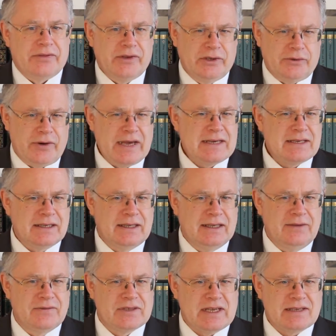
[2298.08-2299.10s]
The narrator
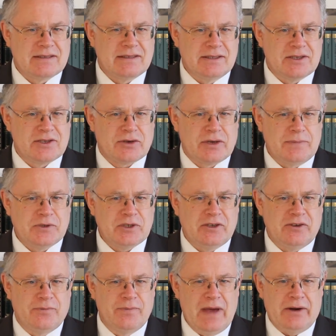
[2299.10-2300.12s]
gives us a
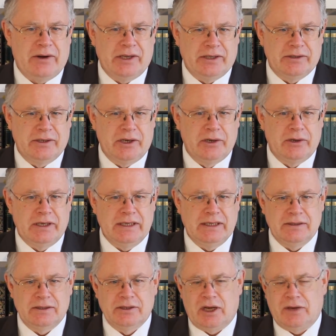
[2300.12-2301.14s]
description of Marion
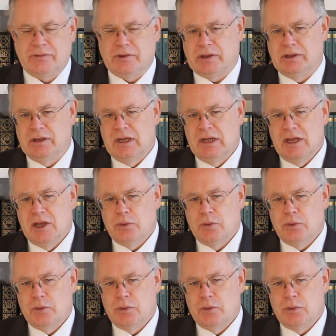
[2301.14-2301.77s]
early in the novel,